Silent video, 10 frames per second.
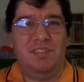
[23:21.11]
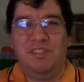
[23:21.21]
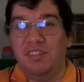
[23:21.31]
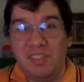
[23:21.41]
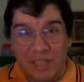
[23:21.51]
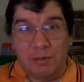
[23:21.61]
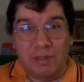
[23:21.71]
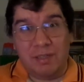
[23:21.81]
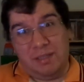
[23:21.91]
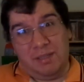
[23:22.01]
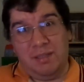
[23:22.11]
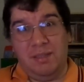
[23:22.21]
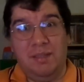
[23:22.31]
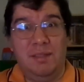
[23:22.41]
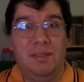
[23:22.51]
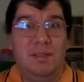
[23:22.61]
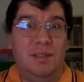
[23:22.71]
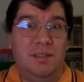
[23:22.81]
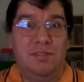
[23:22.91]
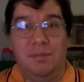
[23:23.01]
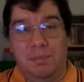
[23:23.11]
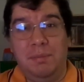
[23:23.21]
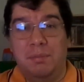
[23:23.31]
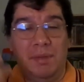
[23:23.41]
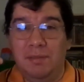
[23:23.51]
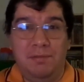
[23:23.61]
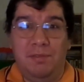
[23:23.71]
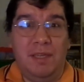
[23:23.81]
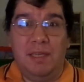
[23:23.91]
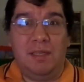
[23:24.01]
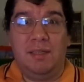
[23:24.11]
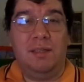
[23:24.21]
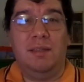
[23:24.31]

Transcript: generic, as some people might think.